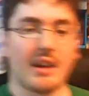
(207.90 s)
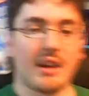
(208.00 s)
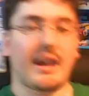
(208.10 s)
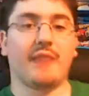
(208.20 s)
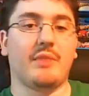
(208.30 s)

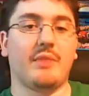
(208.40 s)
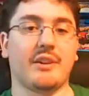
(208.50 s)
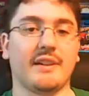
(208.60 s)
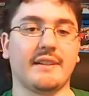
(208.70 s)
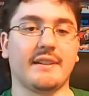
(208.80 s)
Kind of
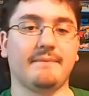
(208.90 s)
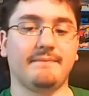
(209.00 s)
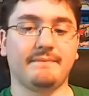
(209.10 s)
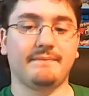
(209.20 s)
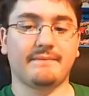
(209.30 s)
weird, isn't it?
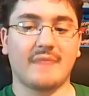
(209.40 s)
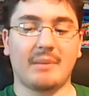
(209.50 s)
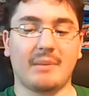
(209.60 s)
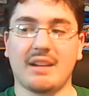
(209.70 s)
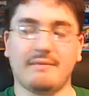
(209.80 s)
I
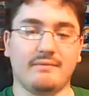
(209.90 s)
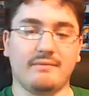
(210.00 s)
mean,